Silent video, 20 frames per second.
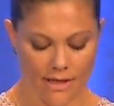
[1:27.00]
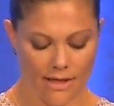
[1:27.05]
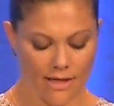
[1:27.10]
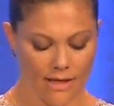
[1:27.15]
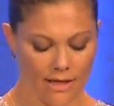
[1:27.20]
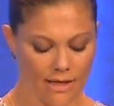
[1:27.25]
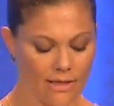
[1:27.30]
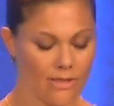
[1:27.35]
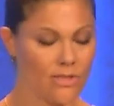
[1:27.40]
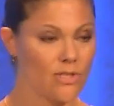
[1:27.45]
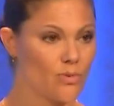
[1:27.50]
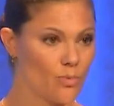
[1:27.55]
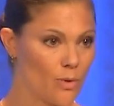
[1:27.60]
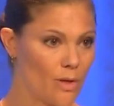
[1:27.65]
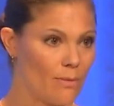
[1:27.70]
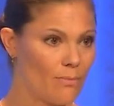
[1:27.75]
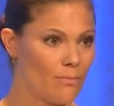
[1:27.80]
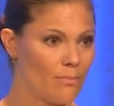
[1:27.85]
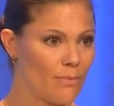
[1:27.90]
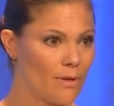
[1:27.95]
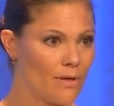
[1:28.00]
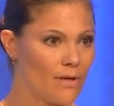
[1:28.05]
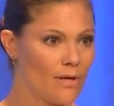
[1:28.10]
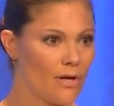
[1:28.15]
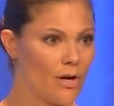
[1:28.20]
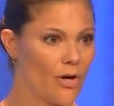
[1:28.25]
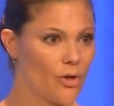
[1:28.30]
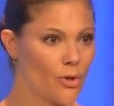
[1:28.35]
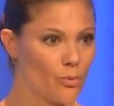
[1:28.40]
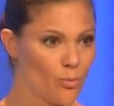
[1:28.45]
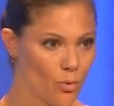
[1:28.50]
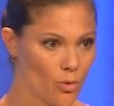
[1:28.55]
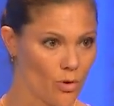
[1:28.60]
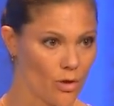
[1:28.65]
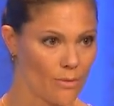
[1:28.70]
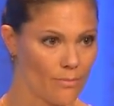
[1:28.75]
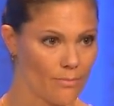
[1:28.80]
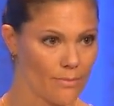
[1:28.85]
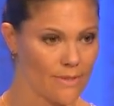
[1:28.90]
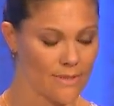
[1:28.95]
a swim on a
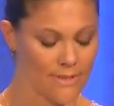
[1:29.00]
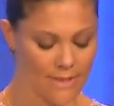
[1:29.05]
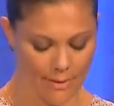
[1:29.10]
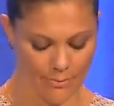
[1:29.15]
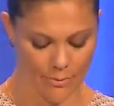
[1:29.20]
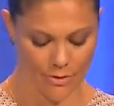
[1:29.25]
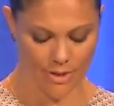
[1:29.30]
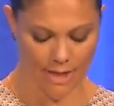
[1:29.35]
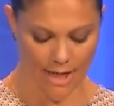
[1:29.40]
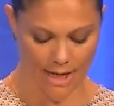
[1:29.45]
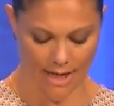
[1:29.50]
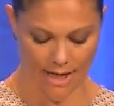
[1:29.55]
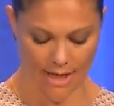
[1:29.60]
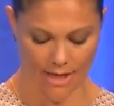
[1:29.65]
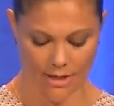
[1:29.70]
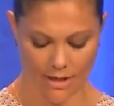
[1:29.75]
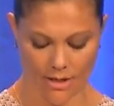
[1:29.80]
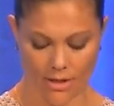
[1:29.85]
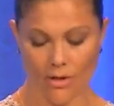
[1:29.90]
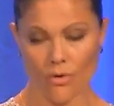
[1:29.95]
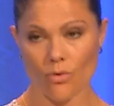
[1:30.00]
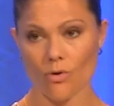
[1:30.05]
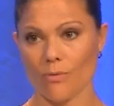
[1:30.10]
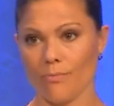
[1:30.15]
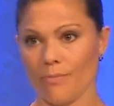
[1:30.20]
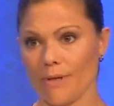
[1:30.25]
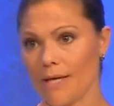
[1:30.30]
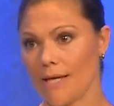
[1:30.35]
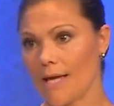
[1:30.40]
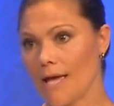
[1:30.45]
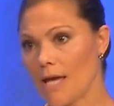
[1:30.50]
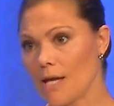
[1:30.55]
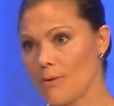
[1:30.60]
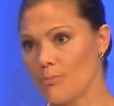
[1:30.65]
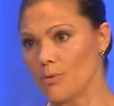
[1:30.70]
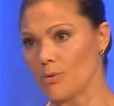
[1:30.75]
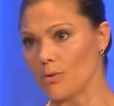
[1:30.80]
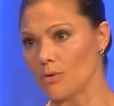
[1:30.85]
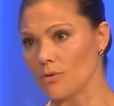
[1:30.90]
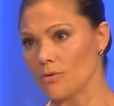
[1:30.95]
warm summer day or being
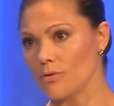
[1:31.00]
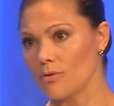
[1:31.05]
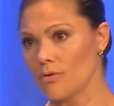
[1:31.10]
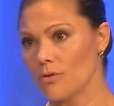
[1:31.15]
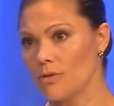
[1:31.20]
able